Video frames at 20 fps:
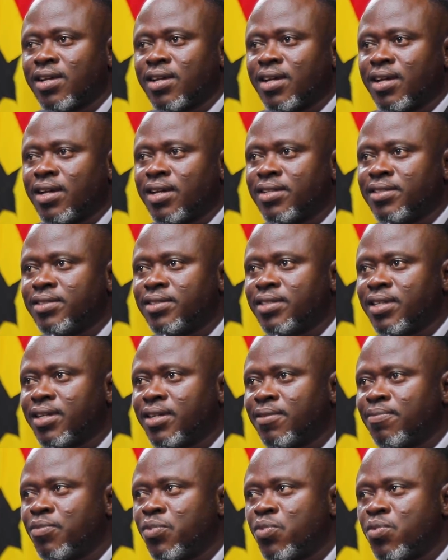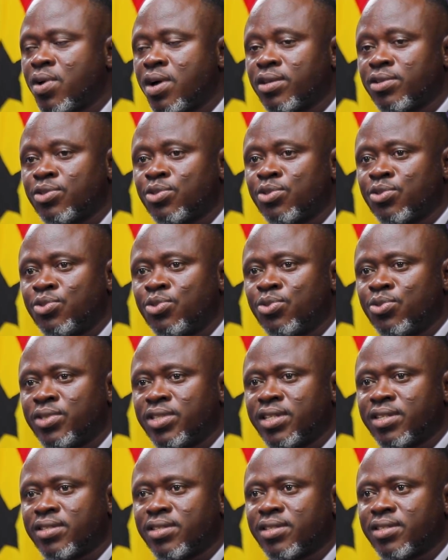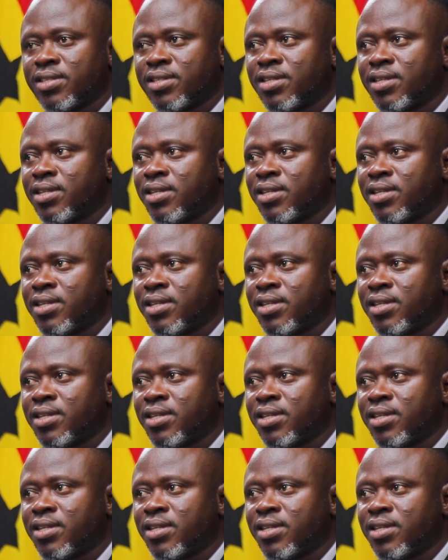And whilst you do this,